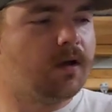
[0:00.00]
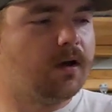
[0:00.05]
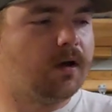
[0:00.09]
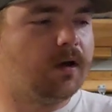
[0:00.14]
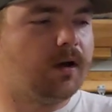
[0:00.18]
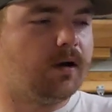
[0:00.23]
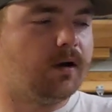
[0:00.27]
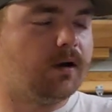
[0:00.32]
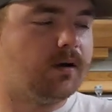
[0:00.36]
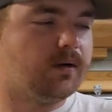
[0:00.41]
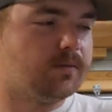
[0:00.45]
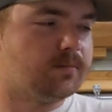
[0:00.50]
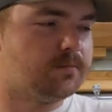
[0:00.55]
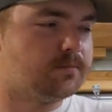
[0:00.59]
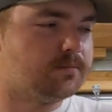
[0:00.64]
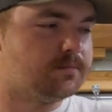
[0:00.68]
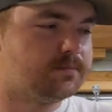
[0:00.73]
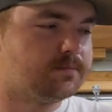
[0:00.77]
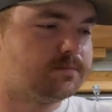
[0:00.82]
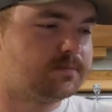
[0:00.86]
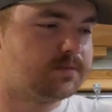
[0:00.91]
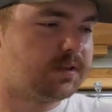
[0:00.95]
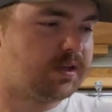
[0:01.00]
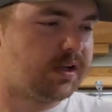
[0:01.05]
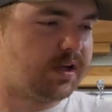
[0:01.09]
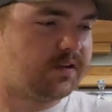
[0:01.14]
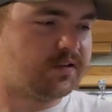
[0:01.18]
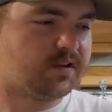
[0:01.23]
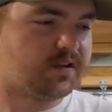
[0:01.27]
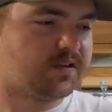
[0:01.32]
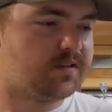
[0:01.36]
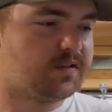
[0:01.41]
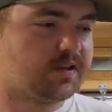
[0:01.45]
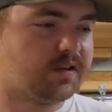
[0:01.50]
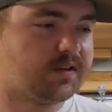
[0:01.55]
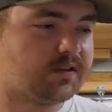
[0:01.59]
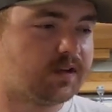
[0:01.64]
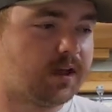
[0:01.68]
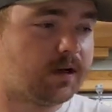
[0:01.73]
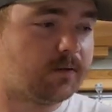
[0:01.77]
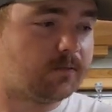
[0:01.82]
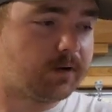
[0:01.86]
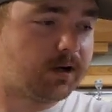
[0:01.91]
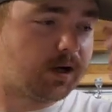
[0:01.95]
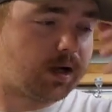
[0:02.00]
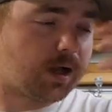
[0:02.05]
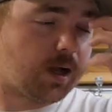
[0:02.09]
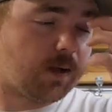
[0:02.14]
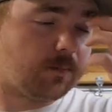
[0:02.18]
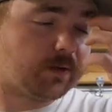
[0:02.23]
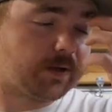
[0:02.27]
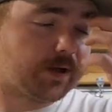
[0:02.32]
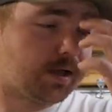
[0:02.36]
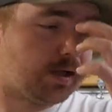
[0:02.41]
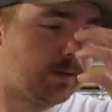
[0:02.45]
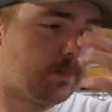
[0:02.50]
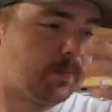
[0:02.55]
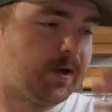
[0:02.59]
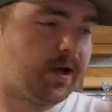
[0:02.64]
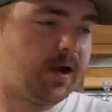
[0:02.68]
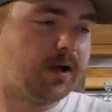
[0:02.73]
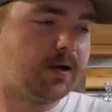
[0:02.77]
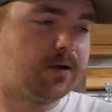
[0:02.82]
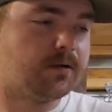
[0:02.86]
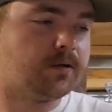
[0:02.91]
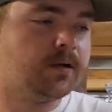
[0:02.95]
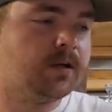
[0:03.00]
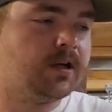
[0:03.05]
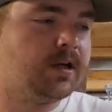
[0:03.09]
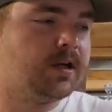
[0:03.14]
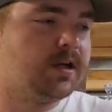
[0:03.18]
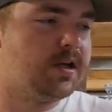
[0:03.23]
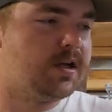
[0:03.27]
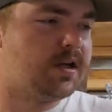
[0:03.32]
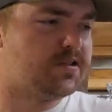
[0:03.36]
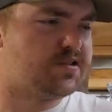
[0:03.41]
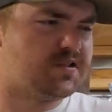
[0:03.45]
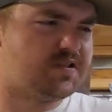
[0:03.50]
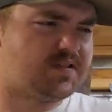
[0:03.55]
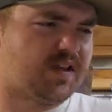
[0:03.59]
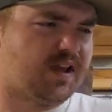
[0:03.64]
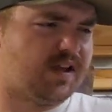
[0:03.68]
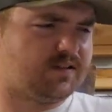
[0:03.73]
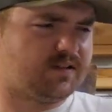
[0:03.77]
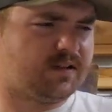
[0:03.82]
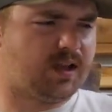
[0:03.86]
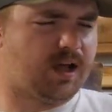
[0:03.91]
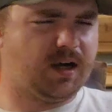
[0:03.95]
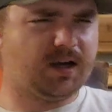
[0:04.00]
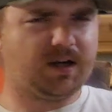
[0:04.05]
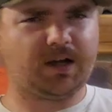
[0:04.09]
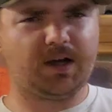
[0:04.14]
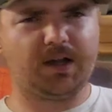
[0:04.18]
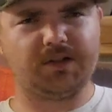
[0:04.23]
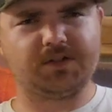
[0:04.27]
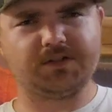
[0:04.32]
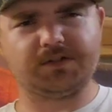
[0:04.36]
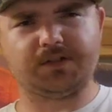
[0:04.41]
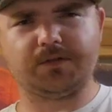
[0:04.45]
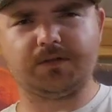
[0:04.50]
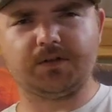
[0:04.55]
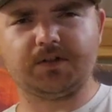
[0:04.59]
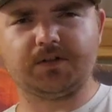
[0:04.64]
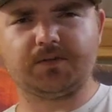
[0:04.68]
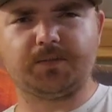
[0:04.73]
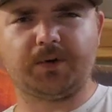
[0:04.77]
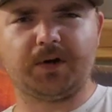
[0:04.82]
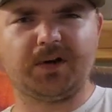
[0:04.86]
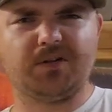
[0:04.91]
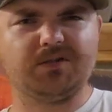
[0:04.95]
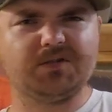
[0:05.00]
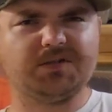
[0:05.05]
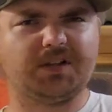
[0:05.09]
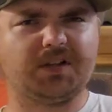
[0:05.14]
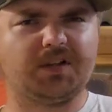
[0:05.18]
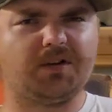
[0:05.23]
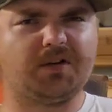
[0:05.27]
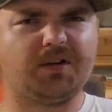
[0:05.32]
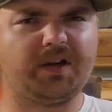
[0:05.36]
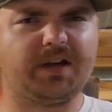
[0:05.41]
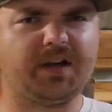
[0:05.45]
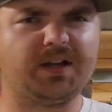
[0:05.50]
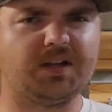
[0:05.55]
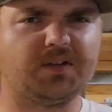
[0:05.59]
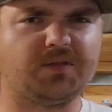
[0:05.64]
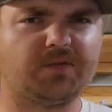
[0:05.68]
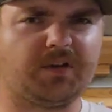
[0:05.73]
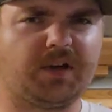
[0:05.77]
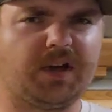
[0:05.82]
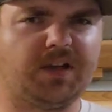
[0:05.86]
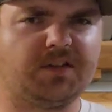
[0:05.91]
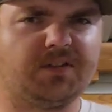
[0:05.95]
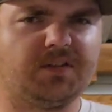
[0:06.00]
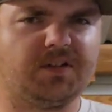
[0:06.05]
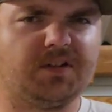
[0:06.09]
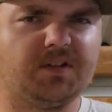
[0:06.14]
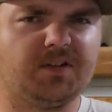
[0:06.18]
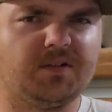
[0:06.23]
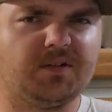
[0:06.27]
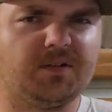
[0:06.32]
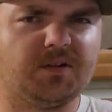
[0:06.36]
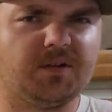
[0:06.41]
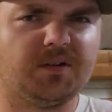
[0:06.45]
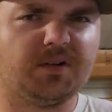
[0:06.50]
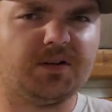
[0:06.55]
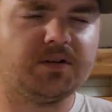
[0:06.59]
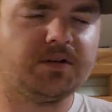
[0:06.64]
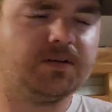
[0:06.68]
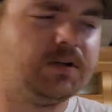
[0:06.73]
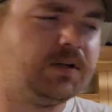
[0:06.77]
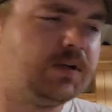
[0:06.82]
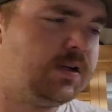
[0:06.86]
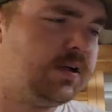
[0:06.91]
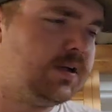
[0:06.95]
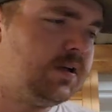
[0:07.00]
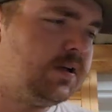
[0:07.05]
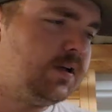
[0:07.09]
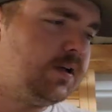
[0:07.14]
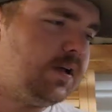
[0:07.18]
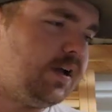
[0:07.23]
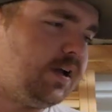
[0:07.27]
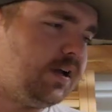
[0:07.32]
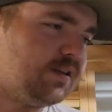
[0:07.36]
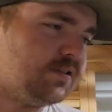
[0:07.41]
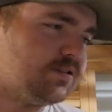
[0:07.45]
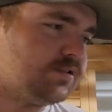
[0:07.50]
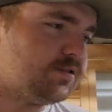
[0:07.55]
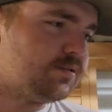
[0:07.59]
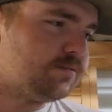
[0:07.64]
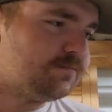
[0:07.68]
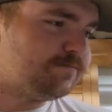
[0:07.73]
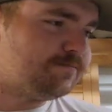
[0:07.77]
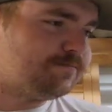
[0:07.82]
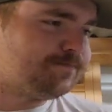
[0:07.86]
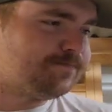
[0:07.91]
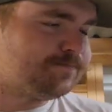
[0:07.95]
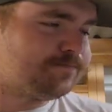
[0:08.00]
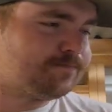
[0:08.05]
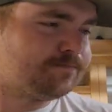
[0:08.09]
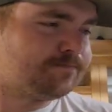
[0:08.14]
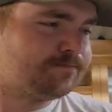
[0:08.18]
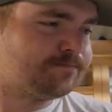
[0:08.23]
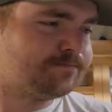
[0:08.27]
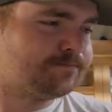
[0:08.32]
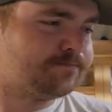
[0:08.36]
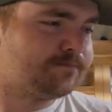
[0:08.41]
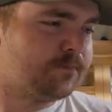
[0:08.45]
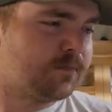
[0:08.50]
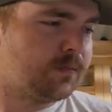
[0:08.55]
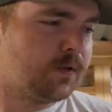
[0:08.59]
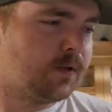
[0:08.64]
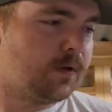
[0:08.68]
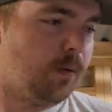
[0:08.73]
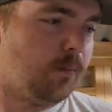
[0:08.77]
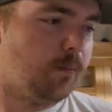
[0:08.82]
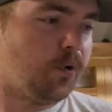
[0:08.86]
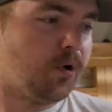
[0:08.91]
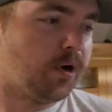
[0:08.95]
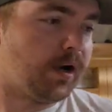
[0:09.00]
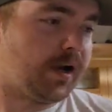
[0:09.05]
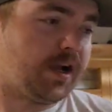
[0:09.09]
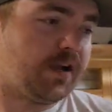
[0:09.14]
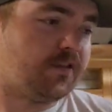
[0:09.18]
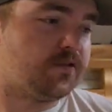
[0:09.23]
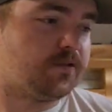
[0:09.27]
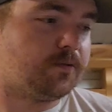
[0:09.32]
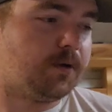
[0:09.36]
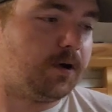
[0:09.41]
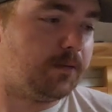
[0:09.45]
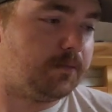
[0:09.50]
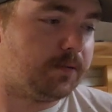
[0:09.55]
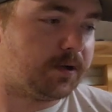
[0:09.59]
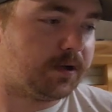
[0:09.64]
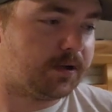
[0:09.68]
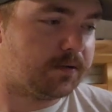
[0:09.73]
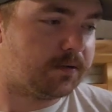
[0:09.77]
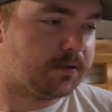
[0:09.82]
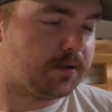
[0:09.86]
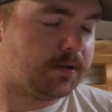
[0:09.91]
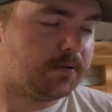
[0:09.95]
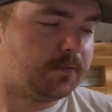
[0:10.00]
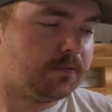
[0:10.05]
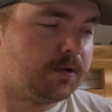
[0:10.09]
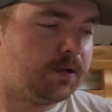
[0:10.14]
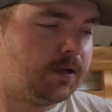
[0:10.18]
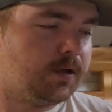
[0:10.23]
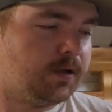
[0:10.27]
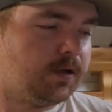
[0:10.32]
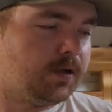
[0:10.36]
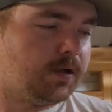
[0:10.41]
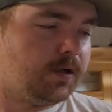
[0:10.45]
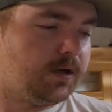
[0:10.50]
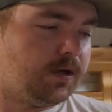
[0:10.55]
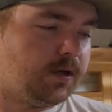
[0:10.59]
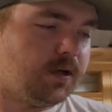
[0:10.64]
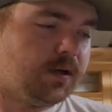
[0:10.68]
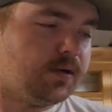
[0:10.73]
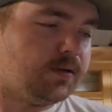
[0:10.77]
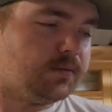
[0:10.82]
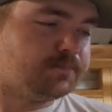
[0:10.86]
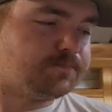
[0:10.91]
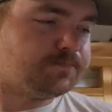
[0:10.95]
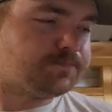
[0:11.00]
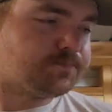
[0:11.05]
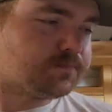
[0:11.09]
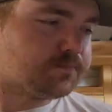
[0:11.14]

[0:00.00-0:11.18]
um, as you can see it's not a very complicated pattern it just takes a lot of colors due to the sprinkles and you can get as fancy or as boring as you want with it you know um,